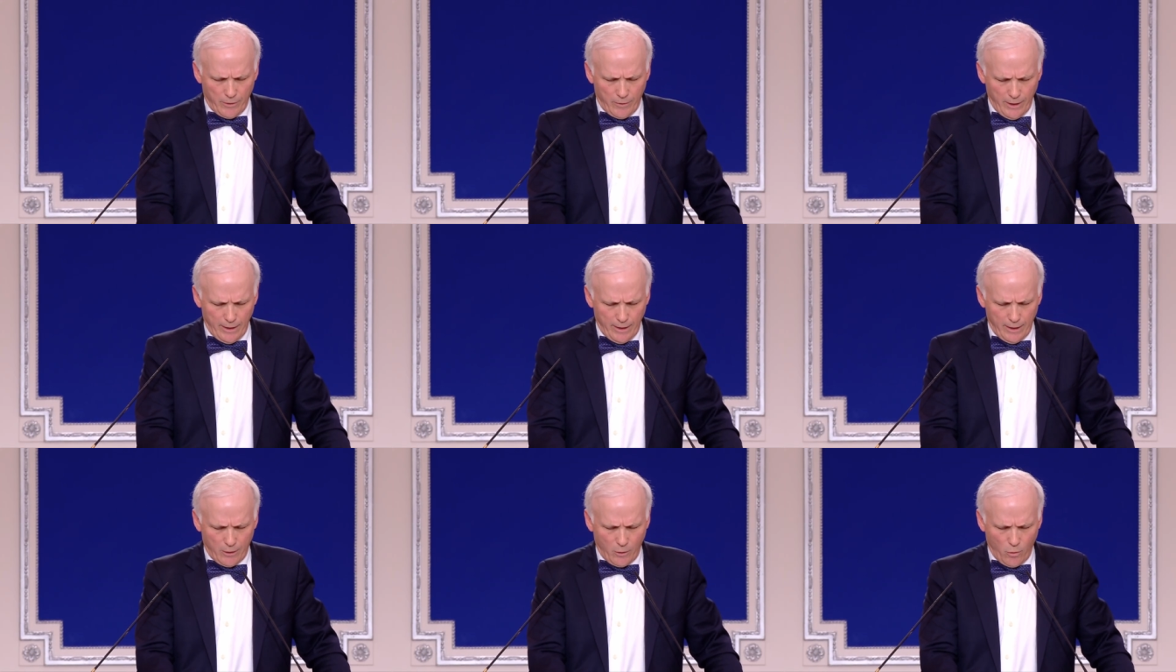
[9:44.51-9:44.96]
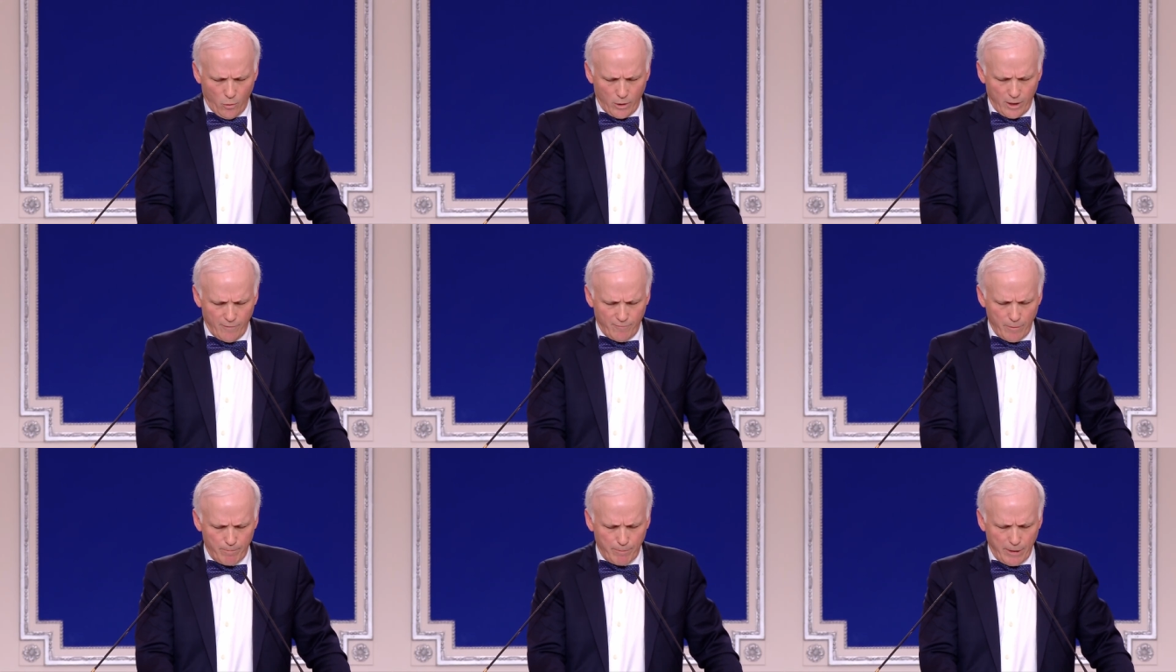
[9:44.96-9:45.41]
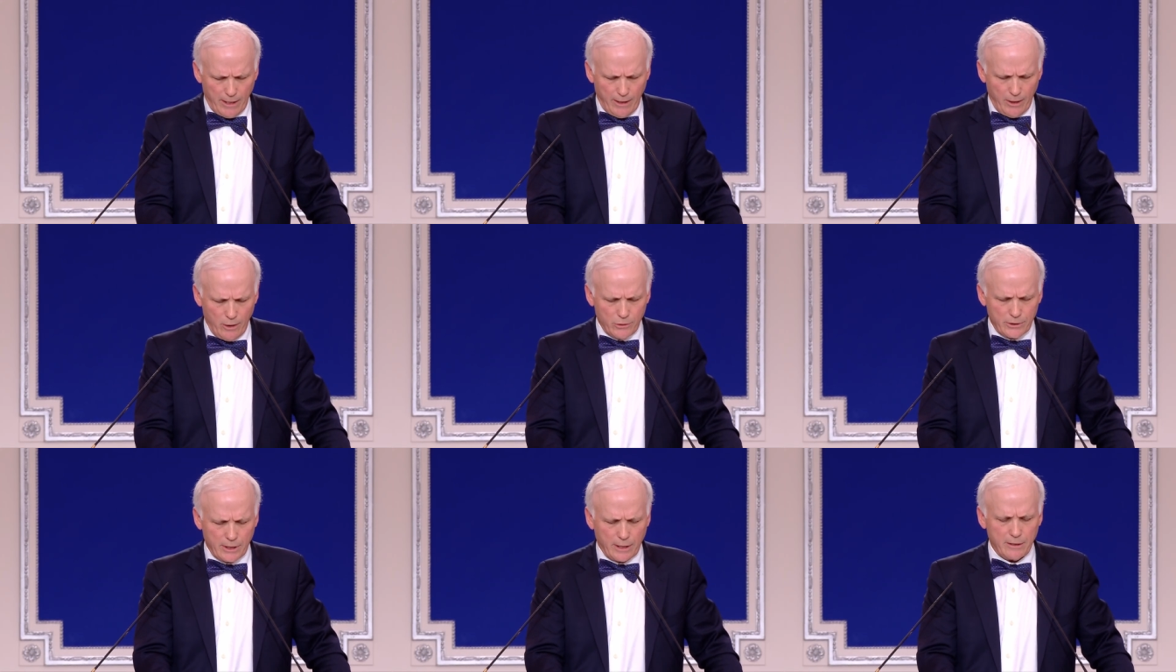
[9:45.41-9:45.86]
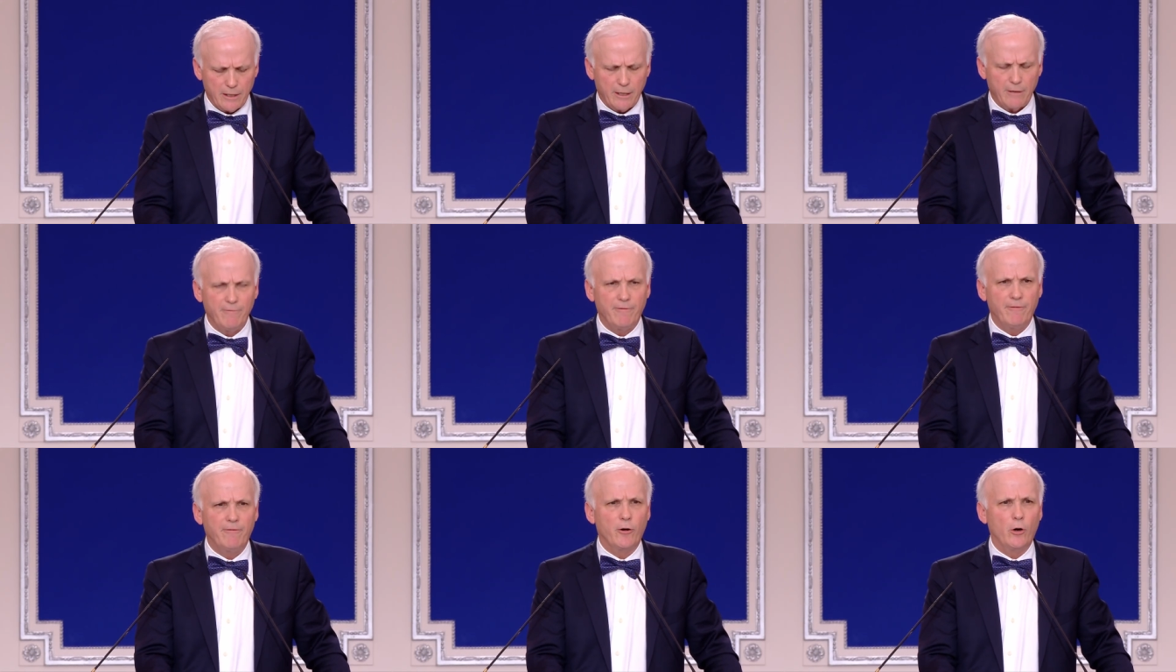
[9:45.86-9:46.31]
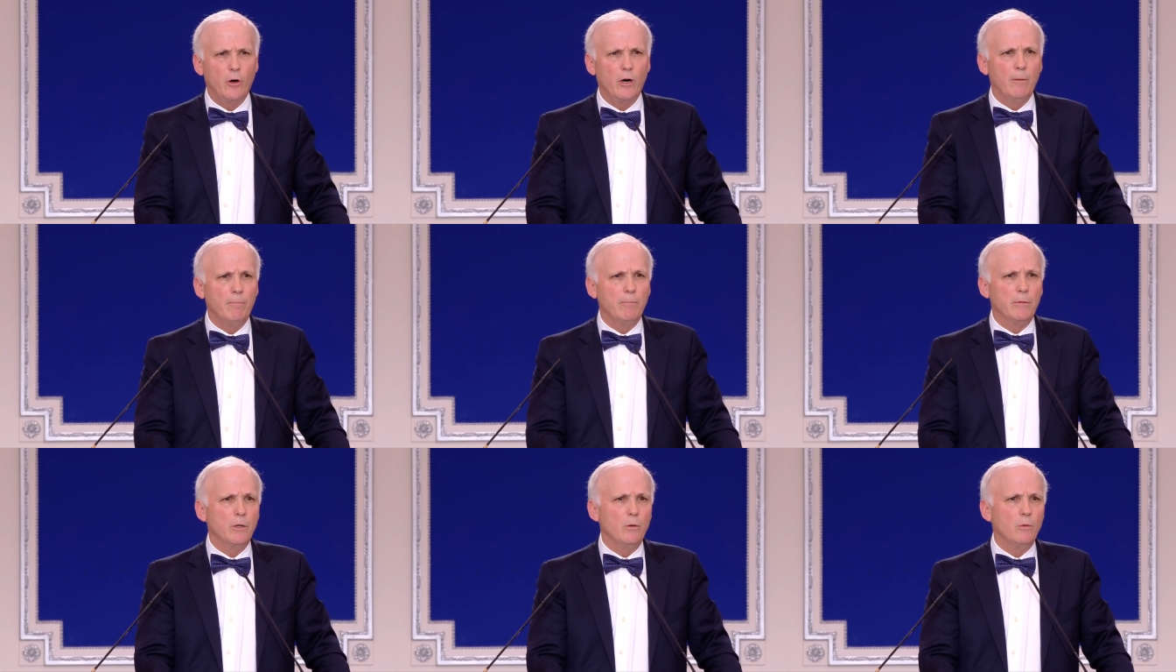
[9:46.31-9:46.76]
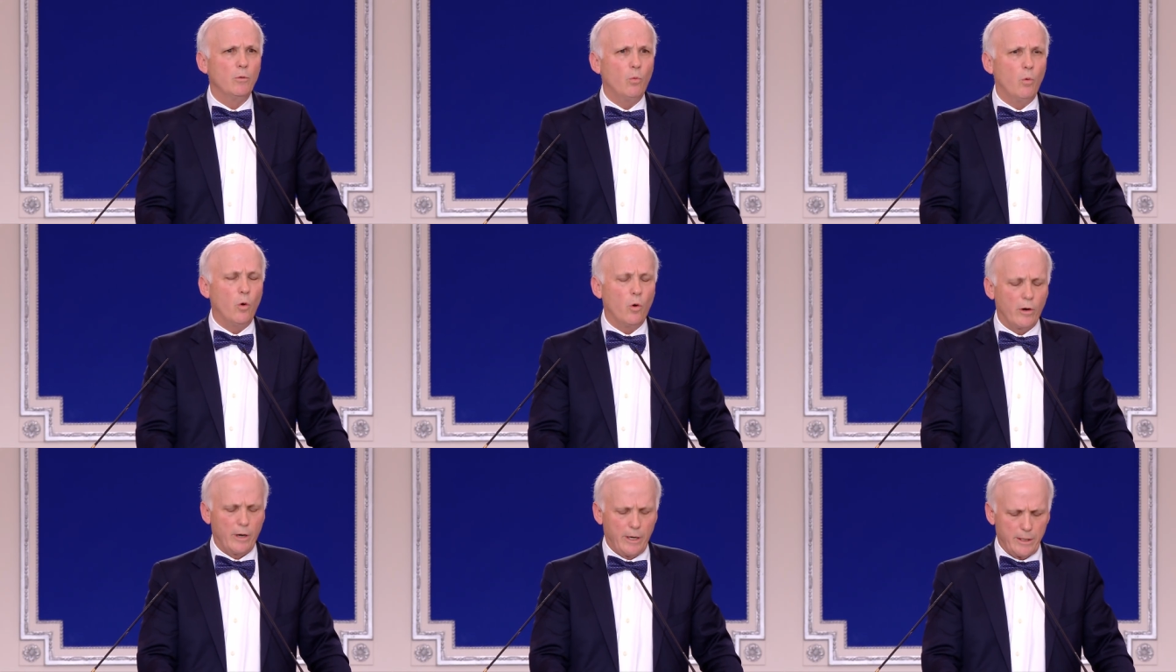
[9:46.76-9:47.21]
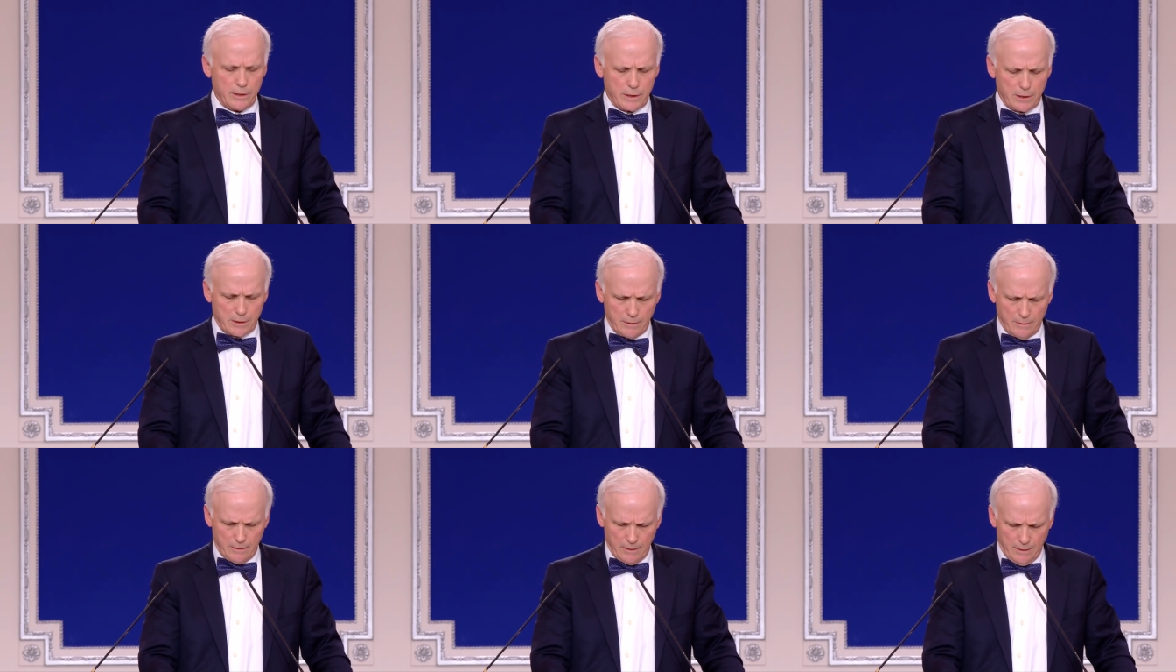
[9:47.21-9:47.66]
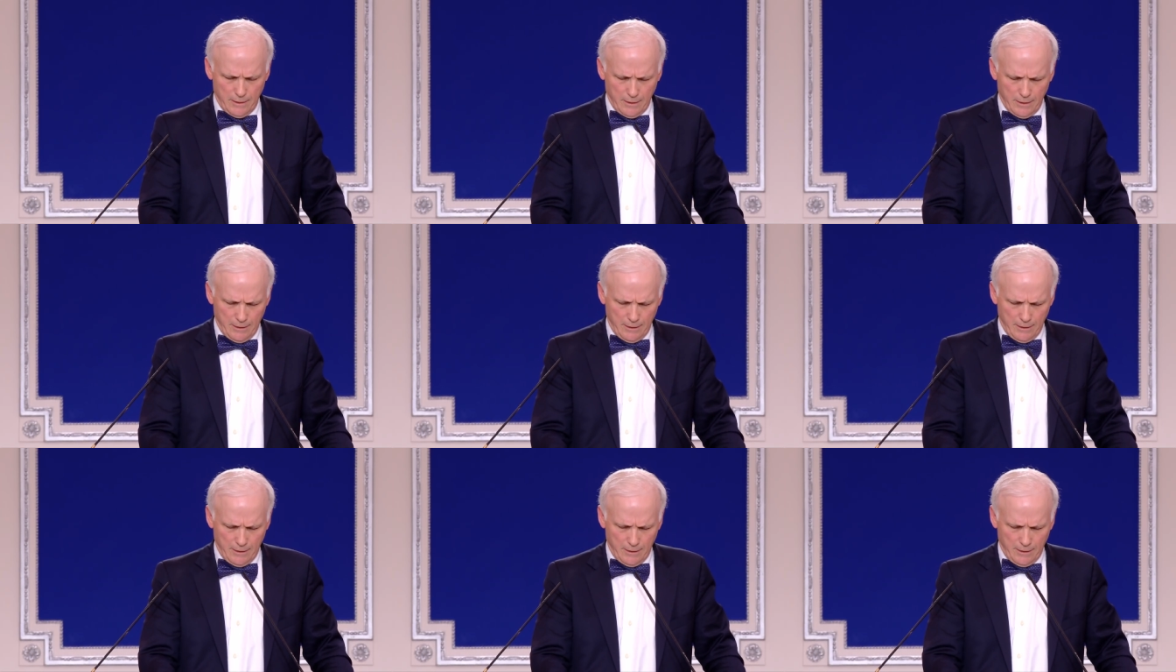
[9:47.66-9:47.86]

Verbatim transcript: the Court of Appeals had confirmed warrants